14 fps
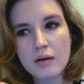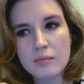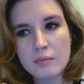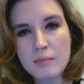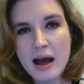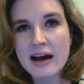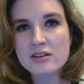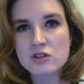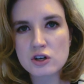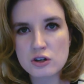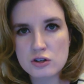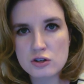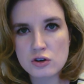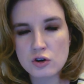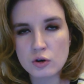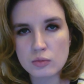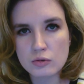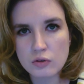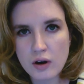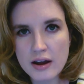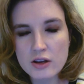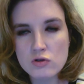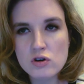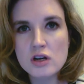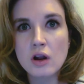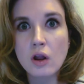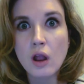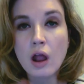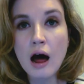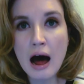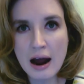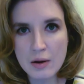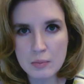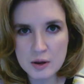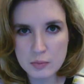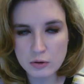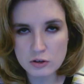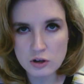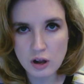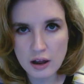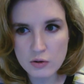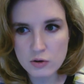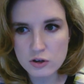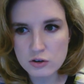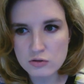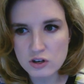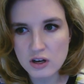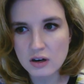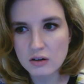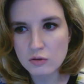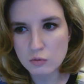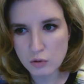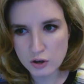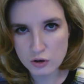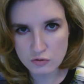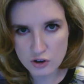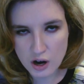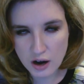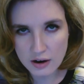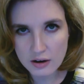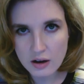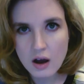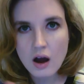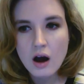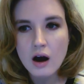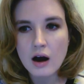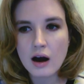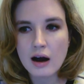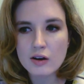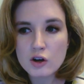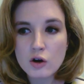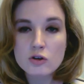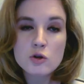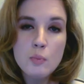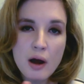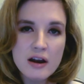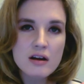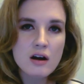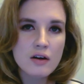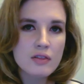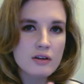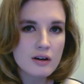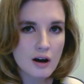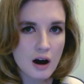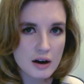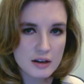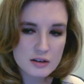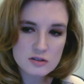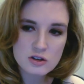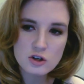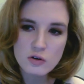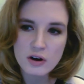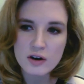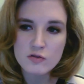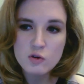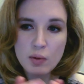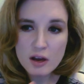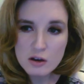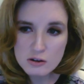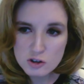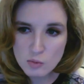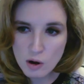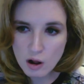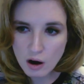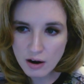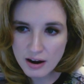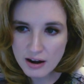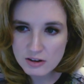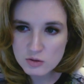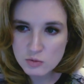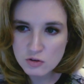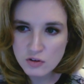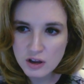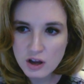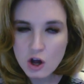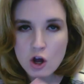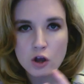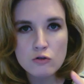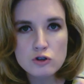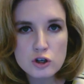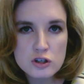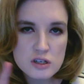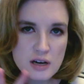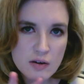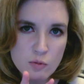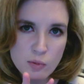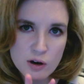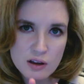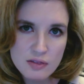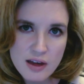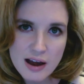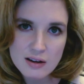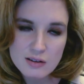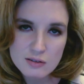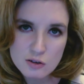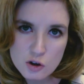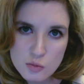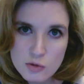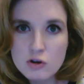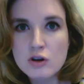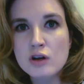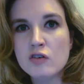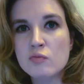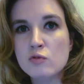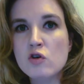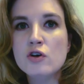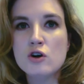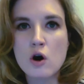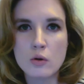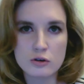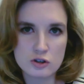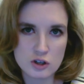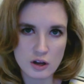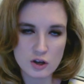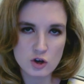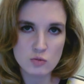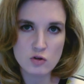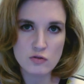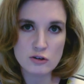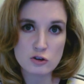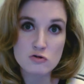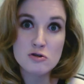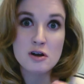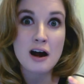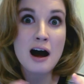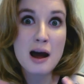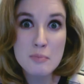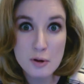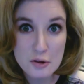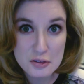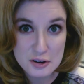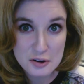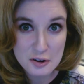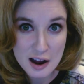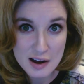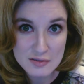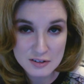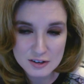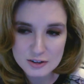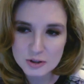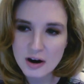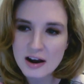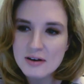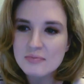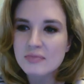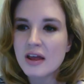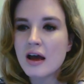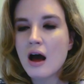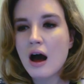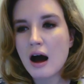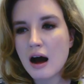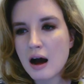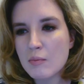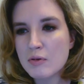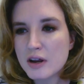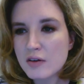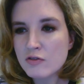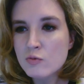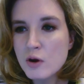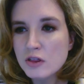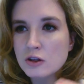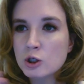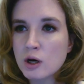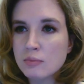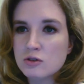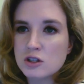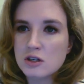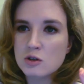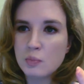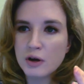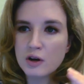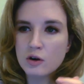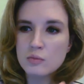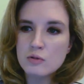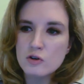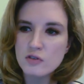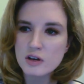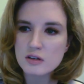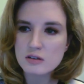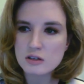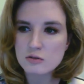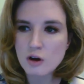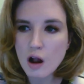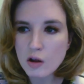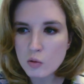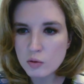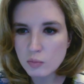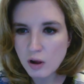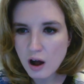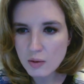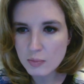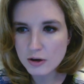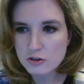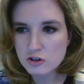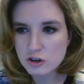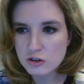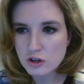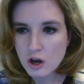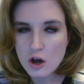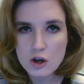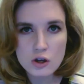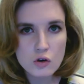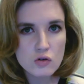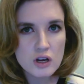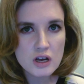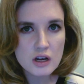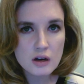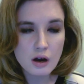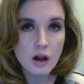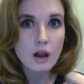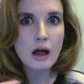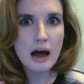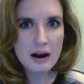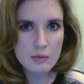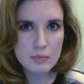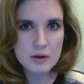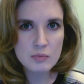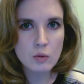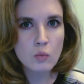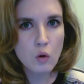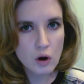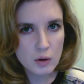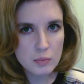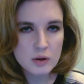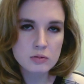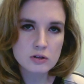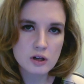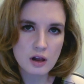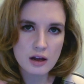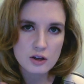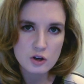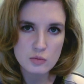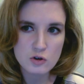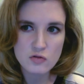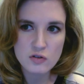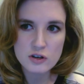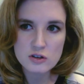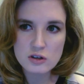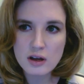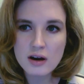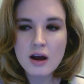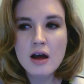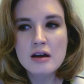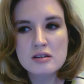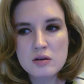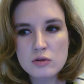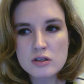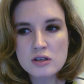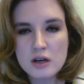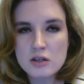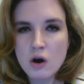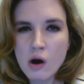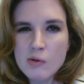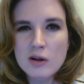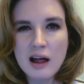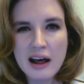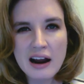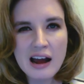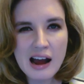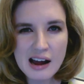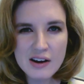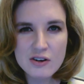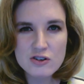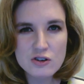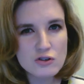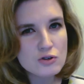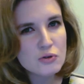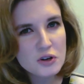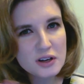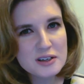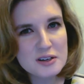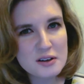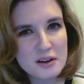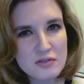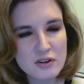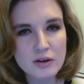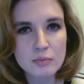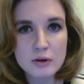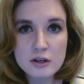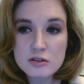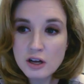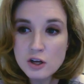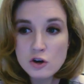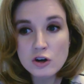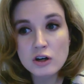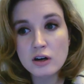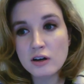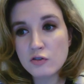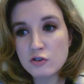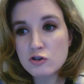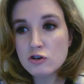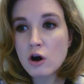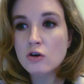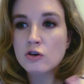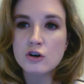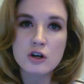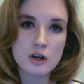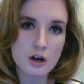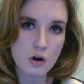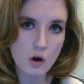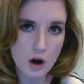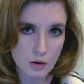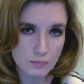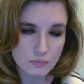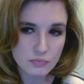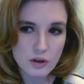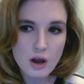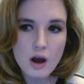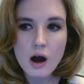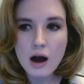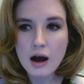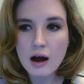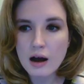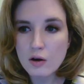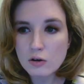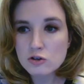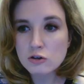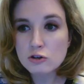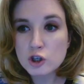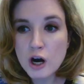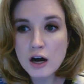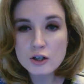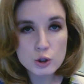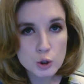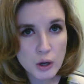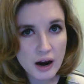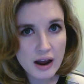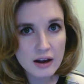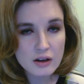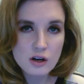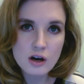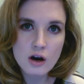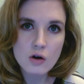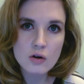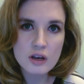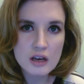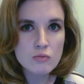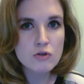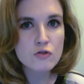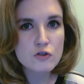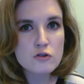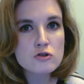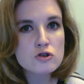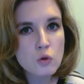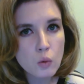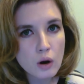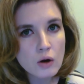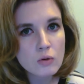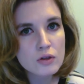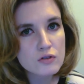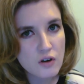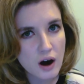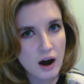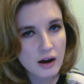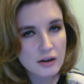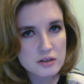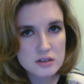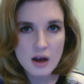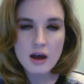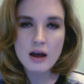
mass consumed, right? You need a lot of people to like what you've done. You know, depending on the audience that you're in. If you're making a small art house movie, you just need everybody in that community of moviegoers to like your movie, so you can get a high per theater average, right? But then if you make the jump to these bigger movies, these Hollywood blockbusters, you need a lot of people, more people to like your movie so that someone says, oh, I'm glad I hired you. You really delivered. Because then you're going to, if you don't, you're going to go home. And also Josh Trank, you know, he refused to work with Fox.